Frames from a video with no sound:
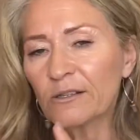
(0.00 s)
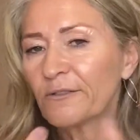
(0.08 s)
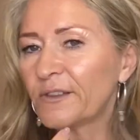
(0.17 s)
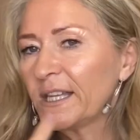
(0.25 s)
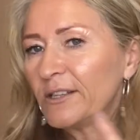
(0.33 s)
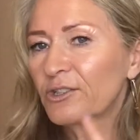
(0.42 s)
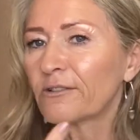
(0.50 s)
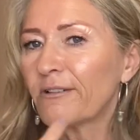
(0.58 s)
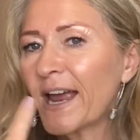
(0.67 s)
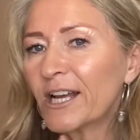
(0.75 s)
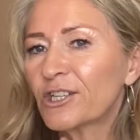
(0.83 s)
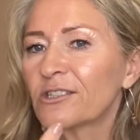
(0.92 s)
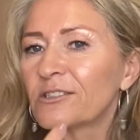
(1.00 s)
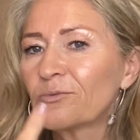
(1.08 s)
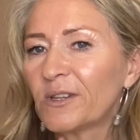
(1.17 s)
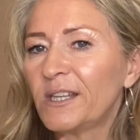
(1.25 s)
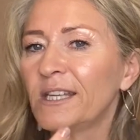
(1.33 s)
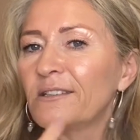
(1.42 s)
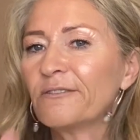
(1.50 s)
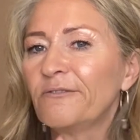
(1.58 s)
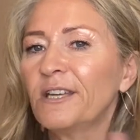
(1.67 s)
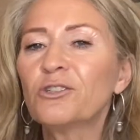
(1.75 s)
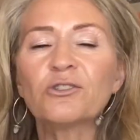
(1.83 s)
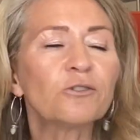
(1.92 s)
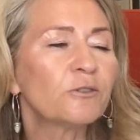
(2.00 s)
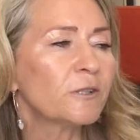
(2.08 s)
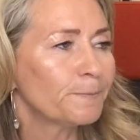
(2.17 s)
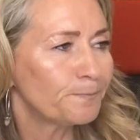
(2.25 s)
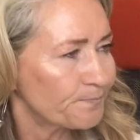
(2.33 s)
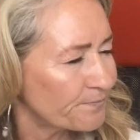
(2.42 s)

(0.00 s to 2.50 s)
of the interactions with the individuals,